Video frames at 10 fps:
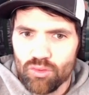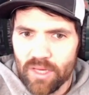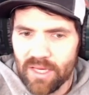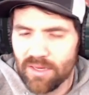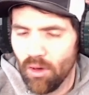
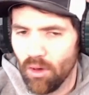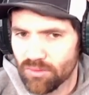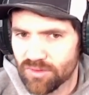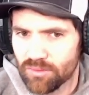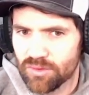can
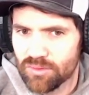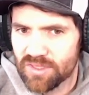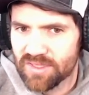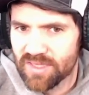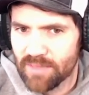also do the
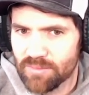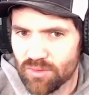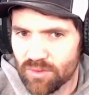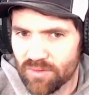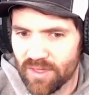same
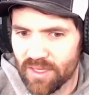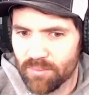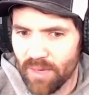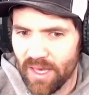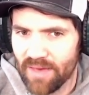sort of
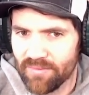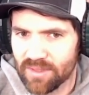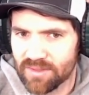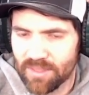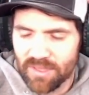thing by
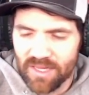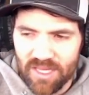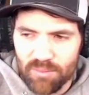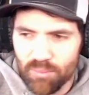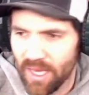having something
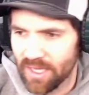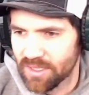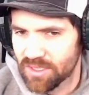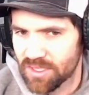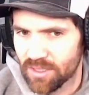like a
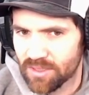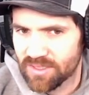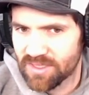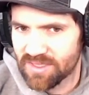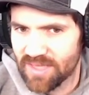bandage here
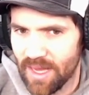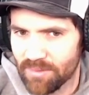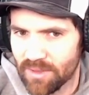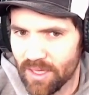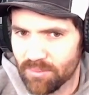to stop
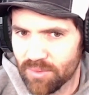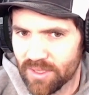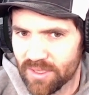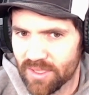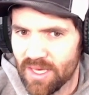the light
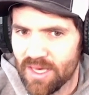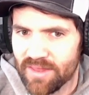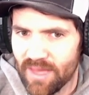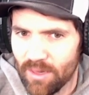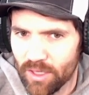bleed.
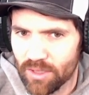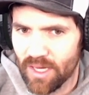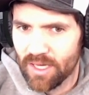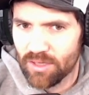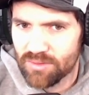That way you're
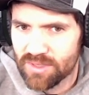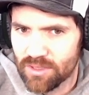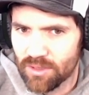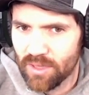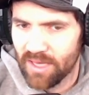not using
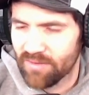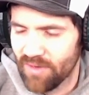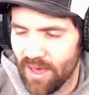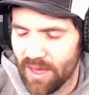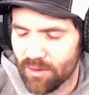your
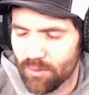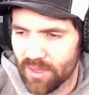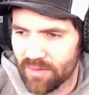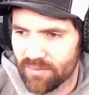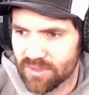AFAK or
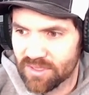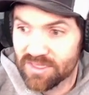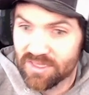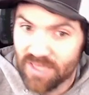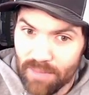whatever to
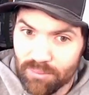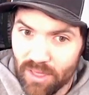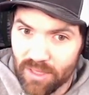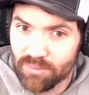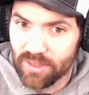stop
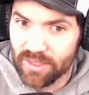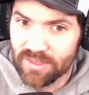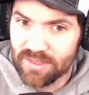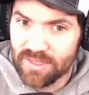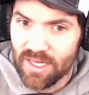light
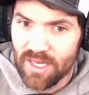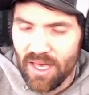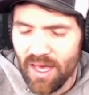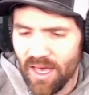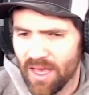bleeds.
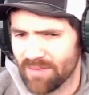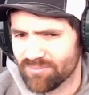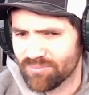In